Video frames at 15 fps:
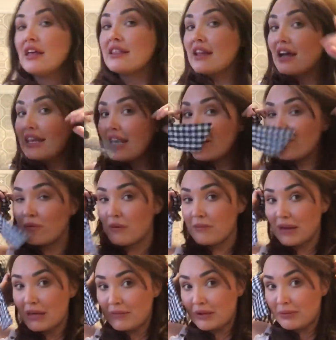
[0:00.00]
Now I love it when
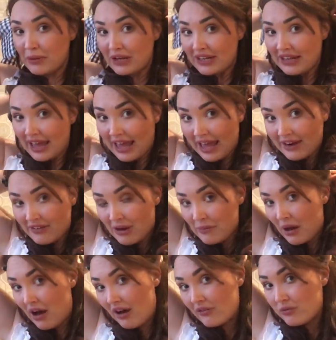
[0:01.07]
people are pulling their hair up
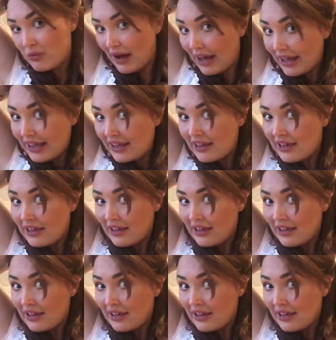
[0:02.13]
halfway